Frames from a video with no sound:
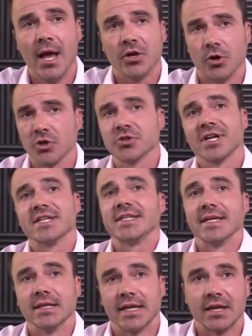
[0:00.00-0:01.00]
You're also going to see
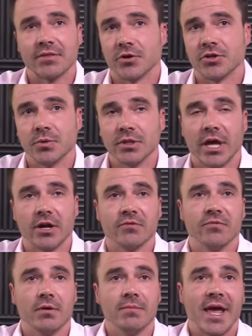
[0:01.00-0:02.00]
a link there to a letter
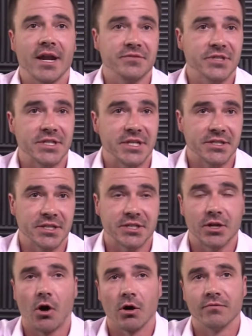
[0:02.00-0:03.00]
from the head of statistics
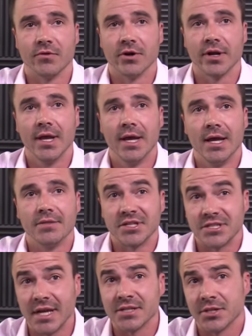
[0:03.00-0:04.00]
at Harvard that
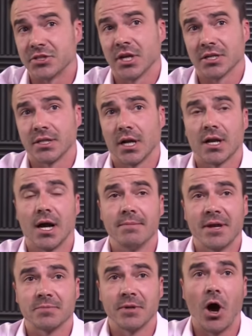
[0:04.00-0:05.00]
says that Chess.com
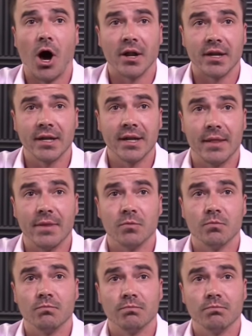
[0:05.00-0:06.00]
has been audited and that
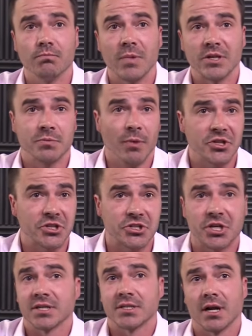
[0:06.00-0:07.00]
as much as
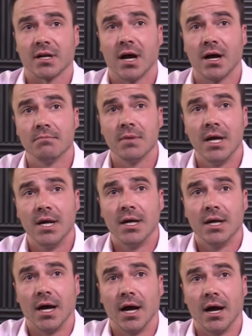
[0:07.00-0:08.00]
Chess.com
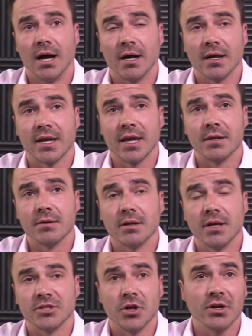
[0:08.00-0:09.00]
uh, can,
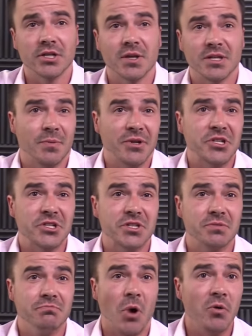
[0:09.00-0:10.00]
as long as as much as
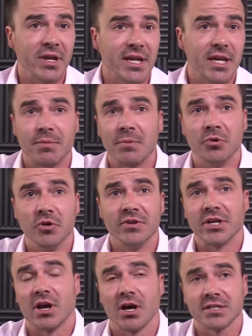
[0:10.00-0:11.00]
smoking can be proven
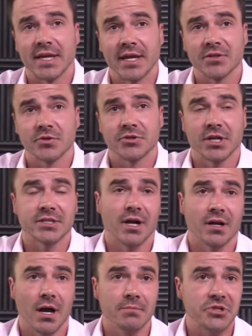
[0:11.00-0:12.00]
to cause cancer,
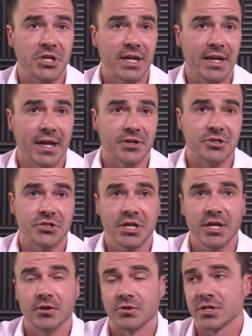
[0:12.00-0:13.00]
chess.com's cheating catches
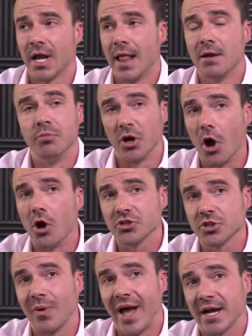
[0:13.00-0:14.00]
cheaters, but
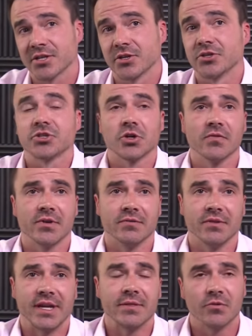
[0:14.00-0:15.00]
also acts
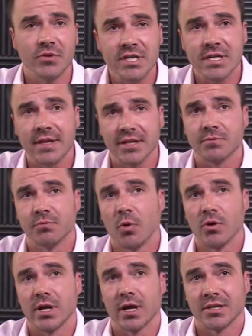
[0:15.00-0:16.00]
conservatively. And the reason that's
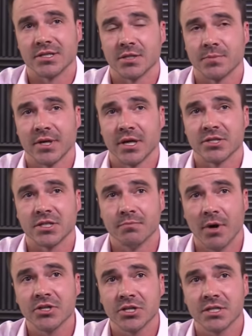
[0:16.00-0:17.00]
important to us is because as
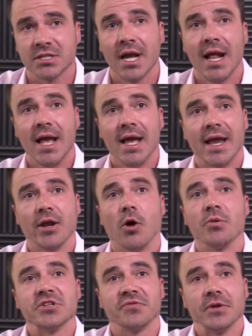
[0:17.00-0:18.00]
much as it
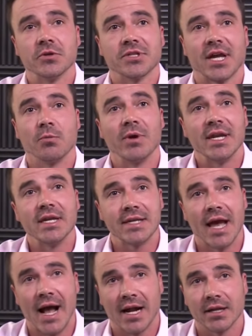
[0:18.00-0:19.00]
always feels like we need
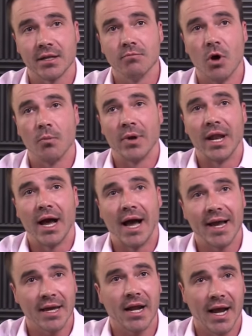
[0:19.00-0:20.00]
to act in the moment,
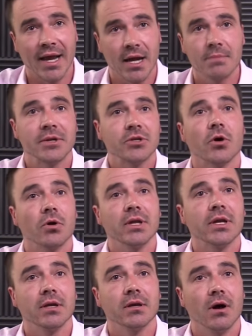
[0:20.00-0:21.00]
I got I got to be
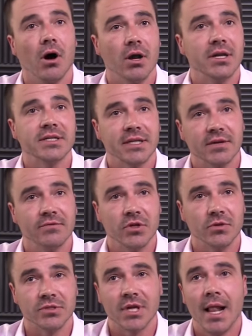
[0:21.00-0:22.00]
totally honest and give
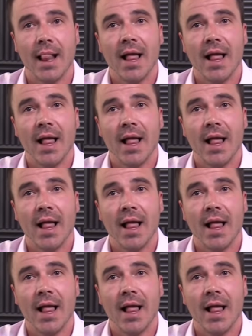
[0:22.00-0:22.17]
news.